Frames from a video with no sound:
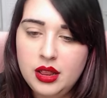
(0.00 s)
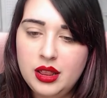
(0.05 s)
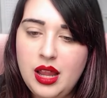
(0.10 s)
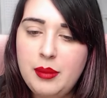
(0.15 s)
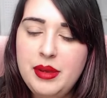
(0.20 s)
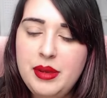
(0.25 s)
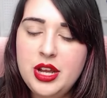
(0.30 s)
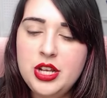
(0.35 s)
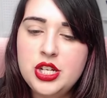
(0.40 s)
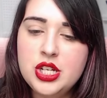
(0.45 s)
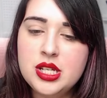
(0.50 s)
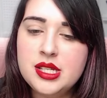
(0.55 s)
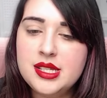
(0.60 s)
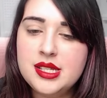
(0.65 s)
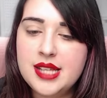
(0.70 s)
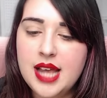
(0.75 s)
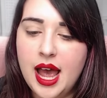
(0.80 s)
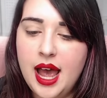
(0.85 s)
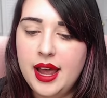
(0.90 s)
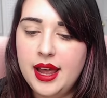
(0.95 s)
Let me just
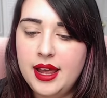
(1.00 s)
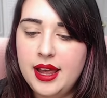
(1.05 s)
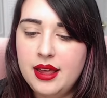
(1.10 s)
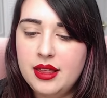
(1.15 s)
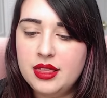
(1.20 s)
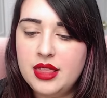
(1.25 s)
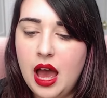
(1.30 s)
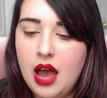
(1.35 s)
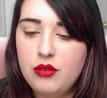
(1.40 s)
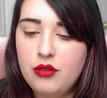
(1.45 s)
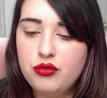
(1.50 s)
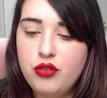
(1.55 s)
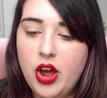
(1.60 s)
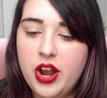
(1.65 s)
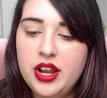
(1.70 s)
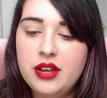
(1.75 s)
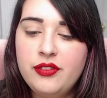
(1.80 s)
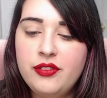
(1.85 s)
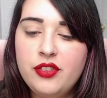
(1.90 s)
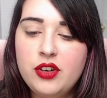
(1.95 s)
say that
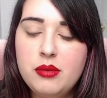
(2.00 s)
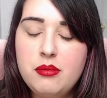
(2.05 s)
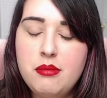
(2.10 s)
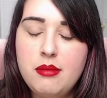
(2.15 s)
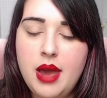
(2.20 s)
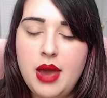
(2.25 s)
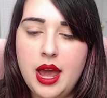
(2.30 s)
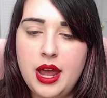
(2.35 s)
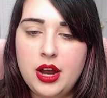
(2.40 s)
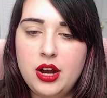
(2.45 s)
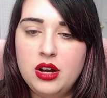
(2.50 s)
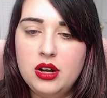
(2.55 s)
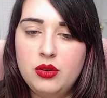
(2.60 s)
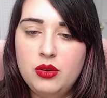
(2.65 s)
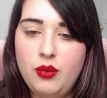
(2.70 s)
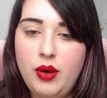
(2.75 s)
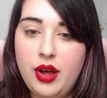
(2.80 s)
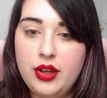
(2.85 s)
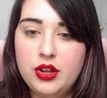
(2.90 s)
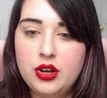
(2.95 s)
running for mayor
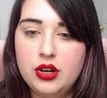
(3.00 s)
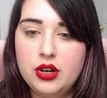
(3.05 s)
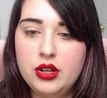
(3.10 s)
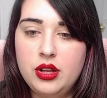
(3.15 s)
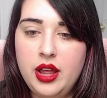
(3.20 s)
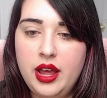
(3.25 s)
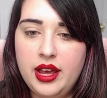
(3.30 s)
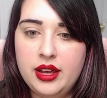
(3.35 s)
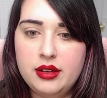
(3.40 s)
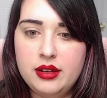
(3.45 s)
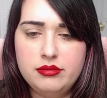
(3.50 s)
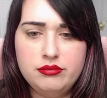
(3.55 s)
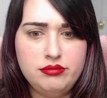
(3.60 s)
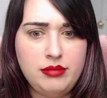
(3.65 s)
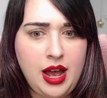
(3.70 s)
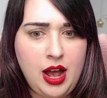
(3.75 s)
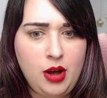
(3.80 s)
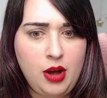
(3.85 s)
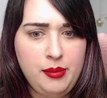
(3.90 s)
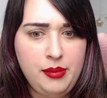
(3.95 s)
while you're like
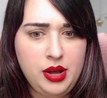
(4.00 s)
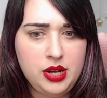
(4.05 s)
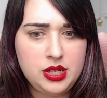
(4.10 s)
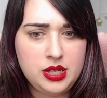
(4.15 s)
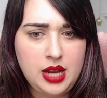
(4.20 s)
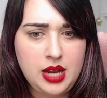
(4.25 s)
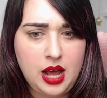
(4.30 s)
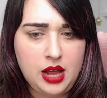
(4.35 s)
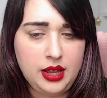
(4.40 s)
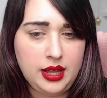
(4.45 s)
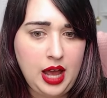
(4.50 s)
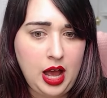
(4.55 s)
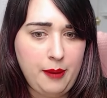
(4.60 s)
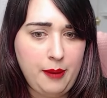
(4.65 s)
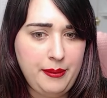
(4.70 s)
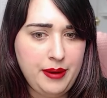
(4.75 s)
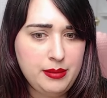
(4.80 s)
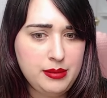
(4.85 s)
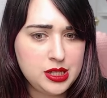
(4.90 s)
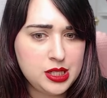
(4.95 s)
how
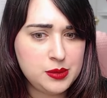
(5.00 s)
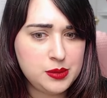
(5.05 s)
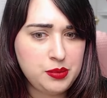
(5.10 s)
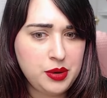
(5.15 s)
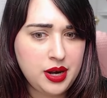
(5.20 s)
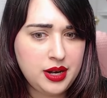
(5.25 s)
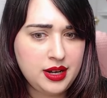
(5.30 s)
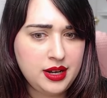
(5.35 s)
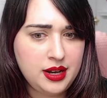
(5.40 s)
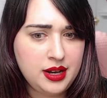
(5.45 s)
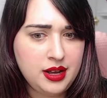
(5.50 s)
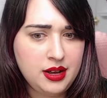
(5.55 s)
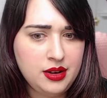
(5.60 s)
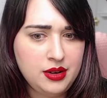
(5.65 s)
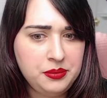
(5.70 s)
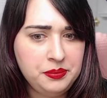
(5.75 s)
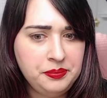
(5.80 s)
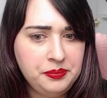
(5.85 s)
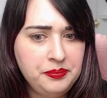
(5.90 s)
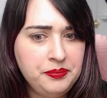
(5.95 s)
many months pregnant
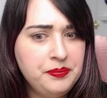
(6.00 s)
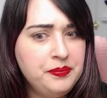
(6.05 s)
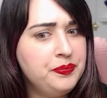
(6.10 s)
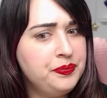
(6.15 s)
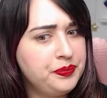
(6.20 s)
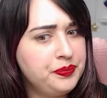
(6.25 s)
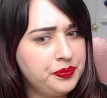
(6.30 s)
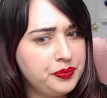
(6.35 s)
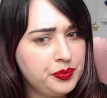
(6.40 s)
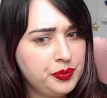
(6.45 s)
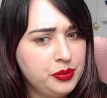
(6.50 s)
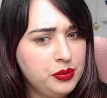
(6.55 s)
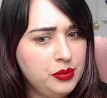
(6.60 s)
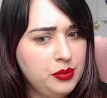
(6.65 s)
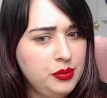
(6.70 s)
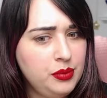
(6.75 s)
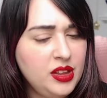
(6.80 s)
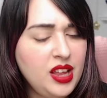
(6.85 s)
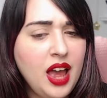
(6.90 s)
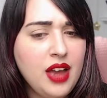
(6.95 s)
now?
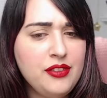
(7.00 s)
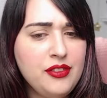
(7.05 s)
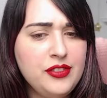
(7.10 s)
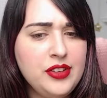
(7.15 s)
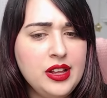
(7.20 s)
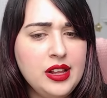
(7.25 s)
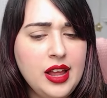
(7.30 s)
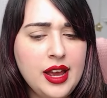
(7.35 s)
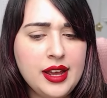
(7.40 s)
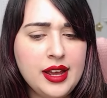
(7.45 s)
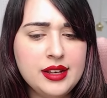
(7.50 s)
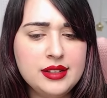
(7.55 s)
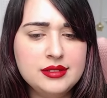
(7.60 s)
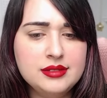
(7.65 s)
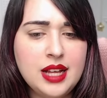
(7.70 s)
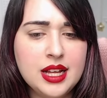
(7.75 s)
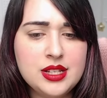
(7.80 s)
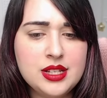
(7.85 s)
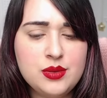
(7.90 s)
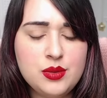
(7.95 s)
I feel like
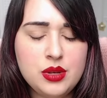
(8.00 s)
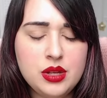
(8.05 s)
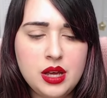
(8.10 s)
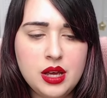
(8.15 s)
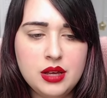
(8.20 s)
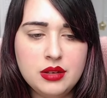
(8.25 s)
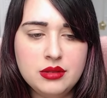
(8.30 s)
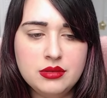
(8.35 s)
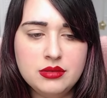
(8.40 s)
that's really